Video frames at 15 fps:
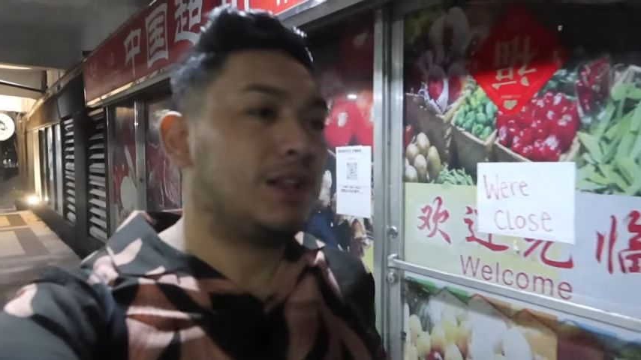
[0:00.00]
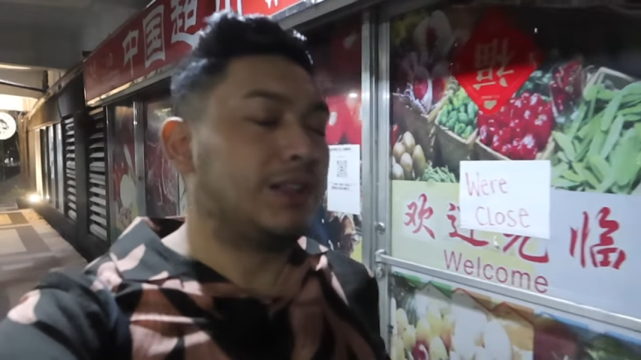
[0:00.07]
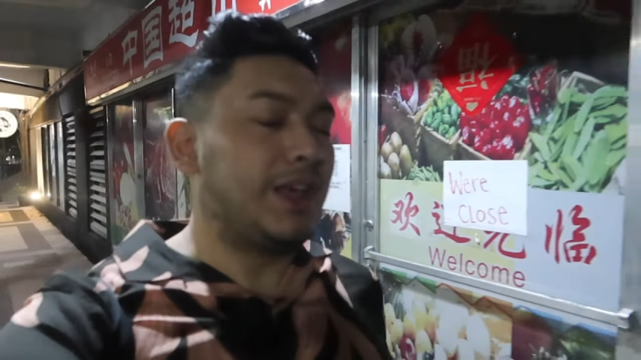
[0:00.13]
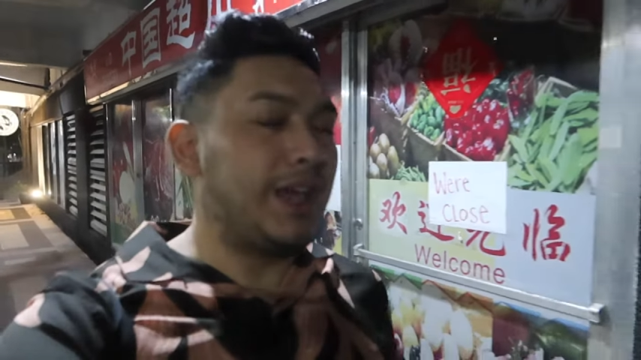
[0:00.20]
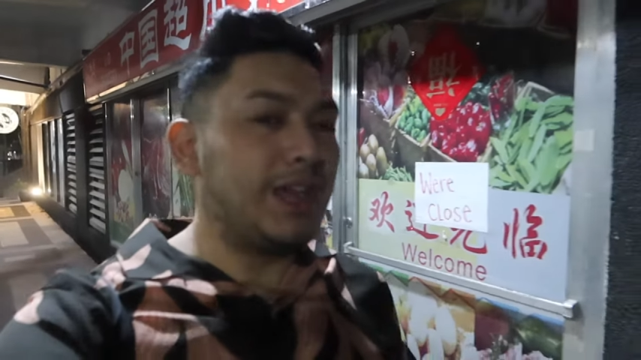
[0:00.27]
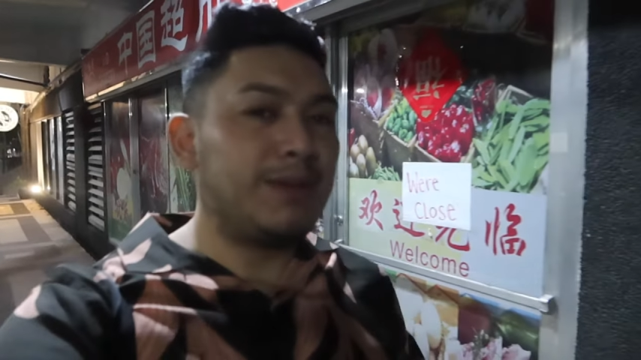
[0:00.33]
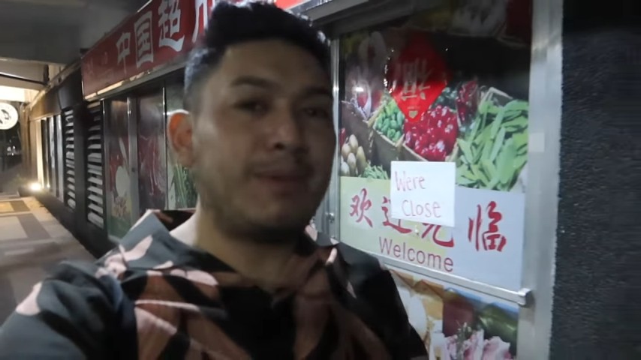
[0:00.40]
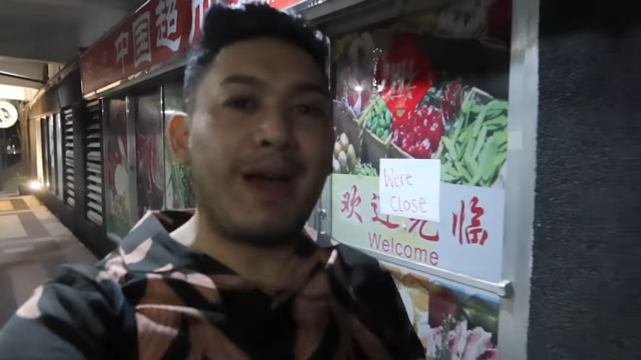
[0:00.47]

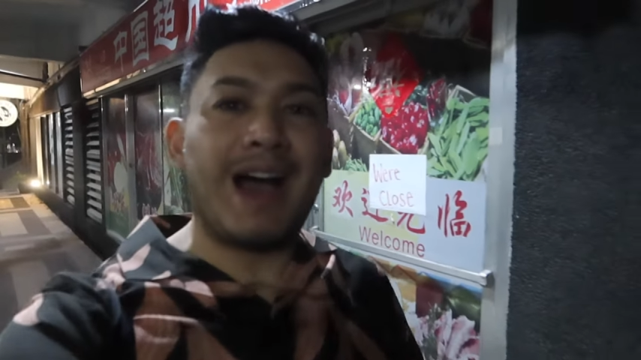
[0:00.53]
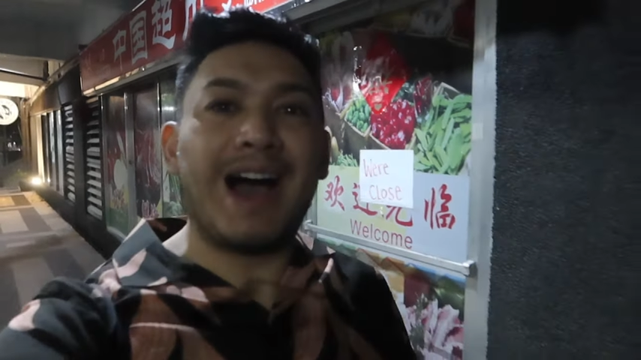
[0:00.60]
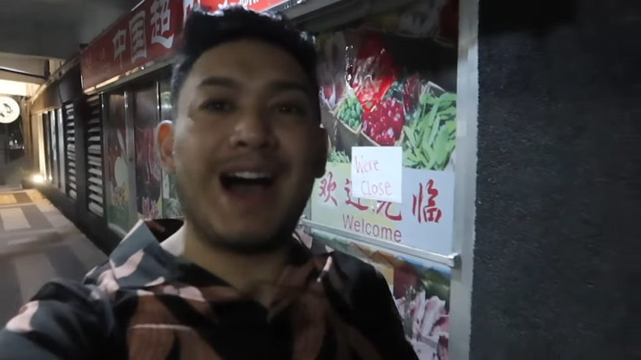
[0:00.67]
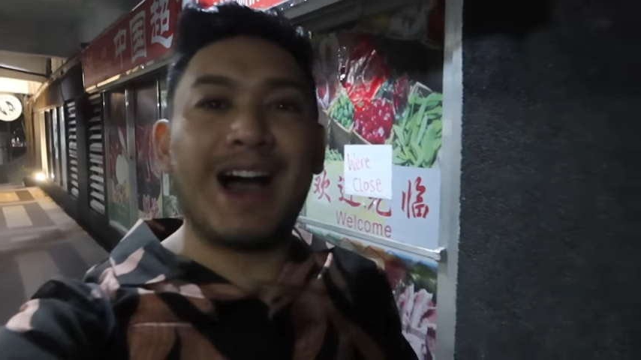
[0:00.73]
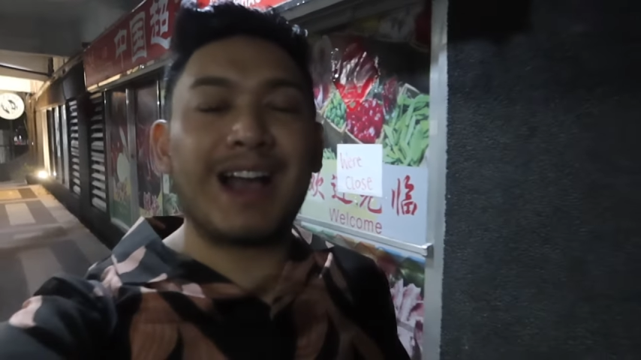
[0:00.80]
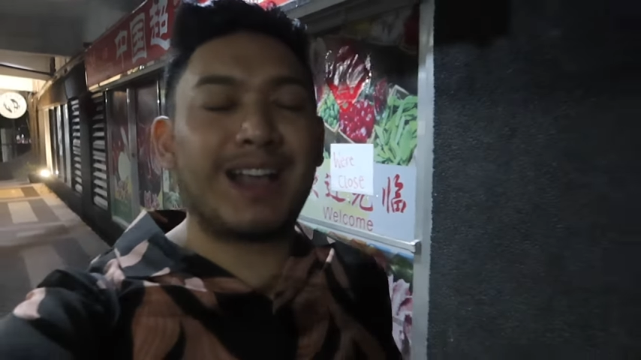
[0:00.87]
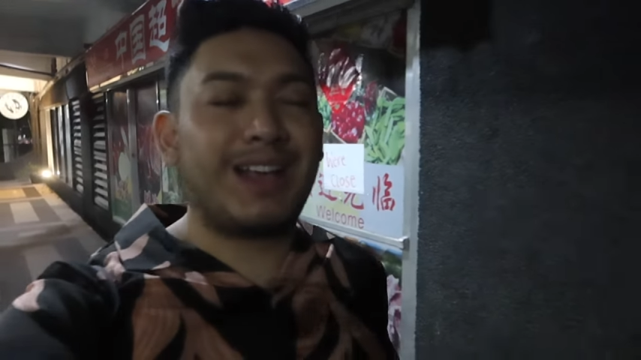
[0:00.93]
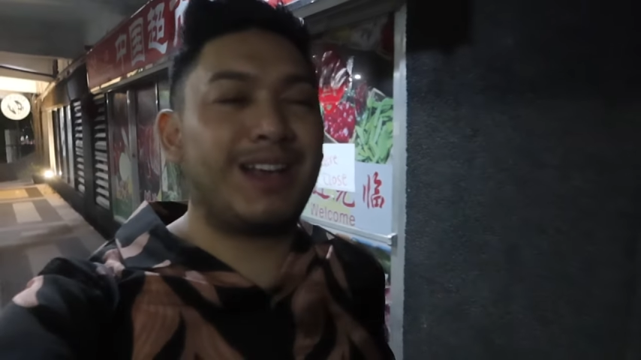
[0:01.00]
laid
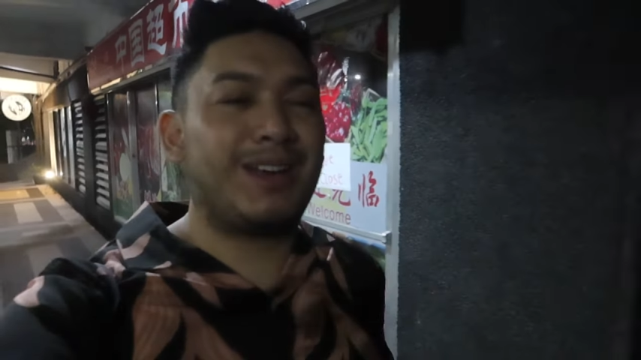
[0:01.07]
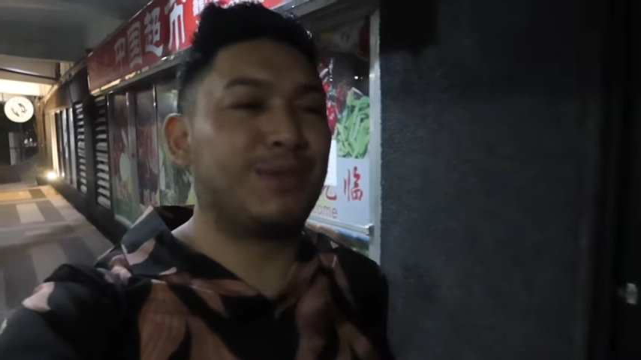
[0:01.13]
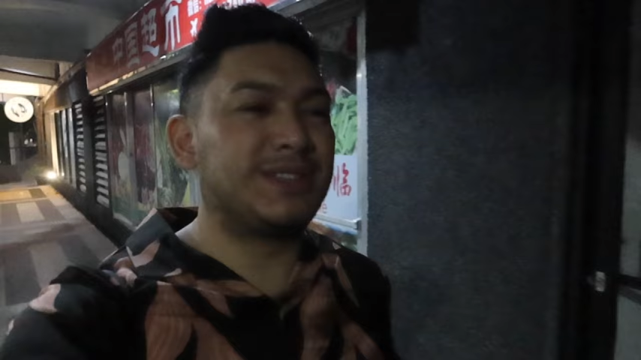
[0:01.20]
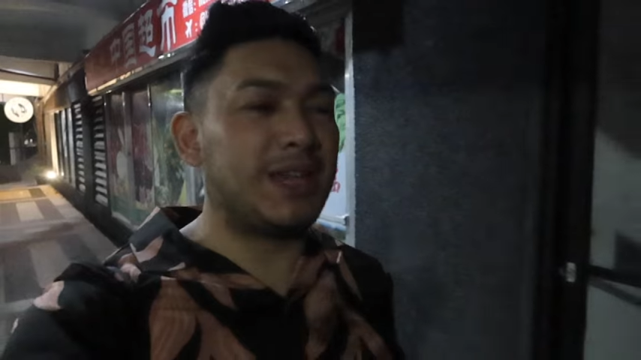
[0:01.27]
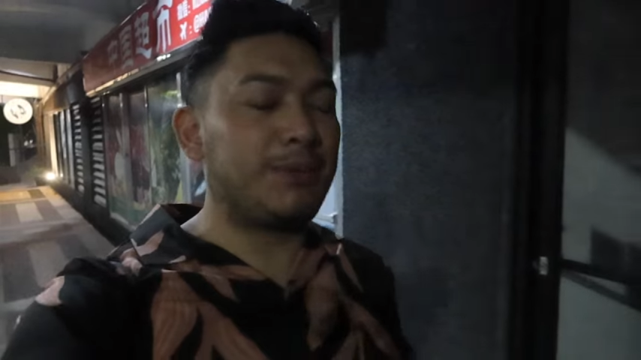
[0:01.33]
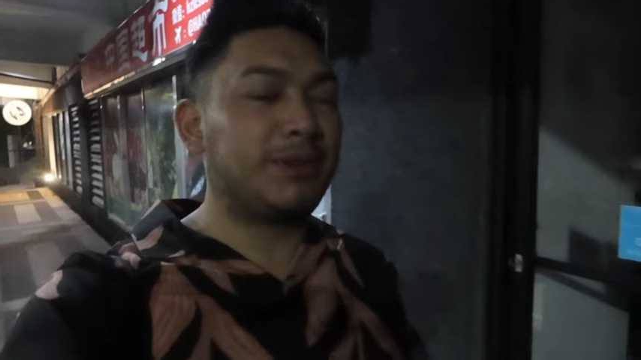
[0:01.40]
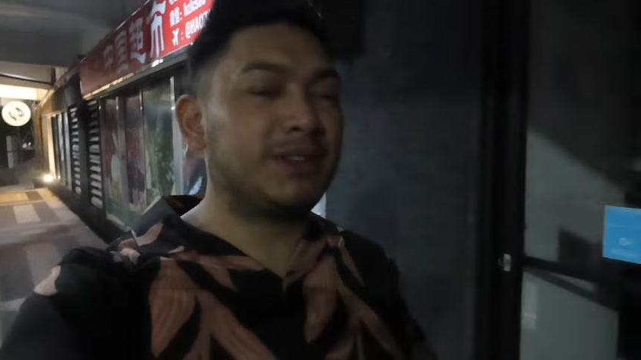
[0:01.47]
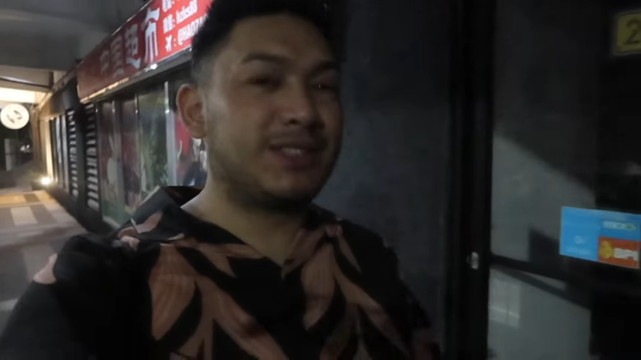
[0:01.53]
back,
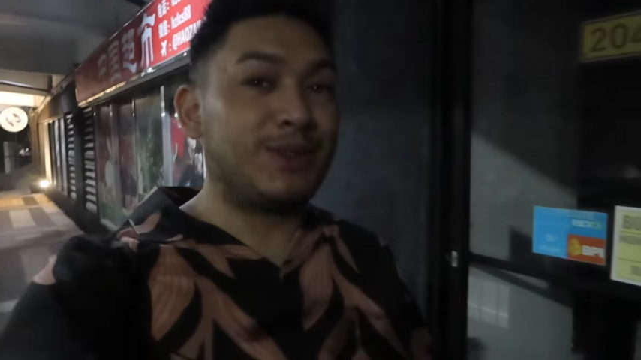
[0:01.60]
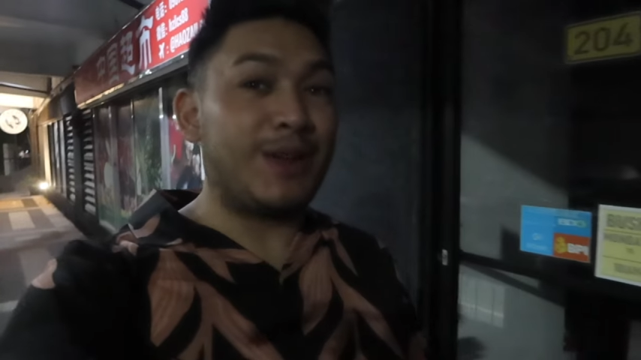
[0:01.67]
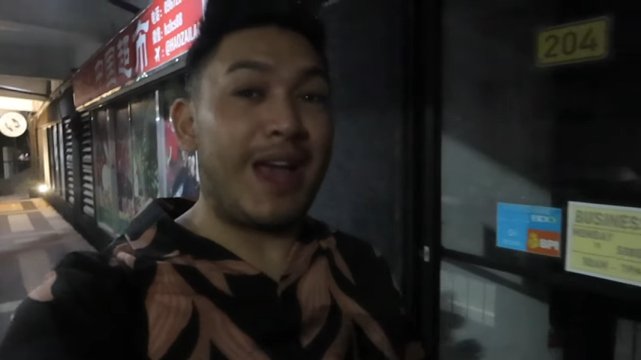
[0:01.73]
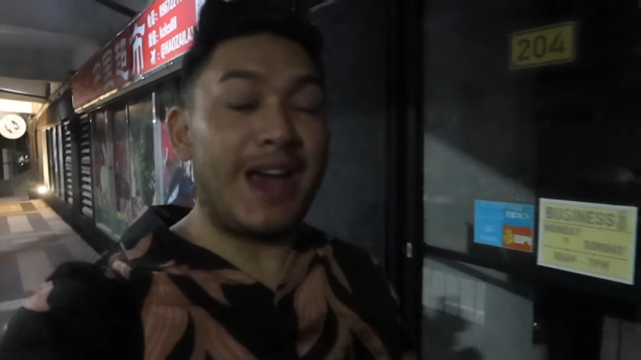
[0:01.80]
was able to